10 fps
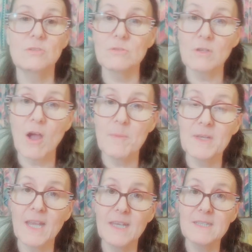to
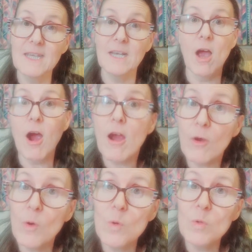accommodate in our
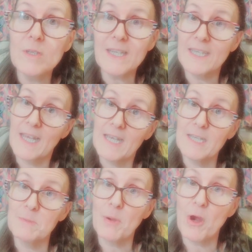own
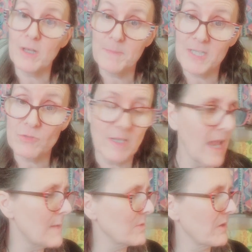Canadian Parliamentary
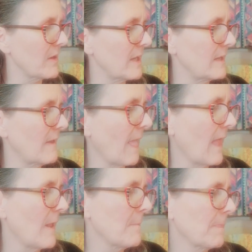Library
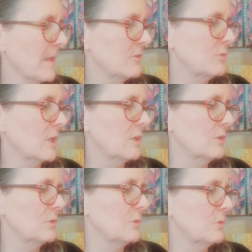to
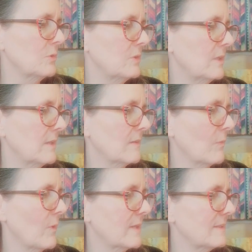include,
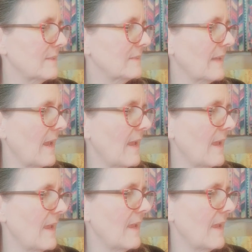what did it say?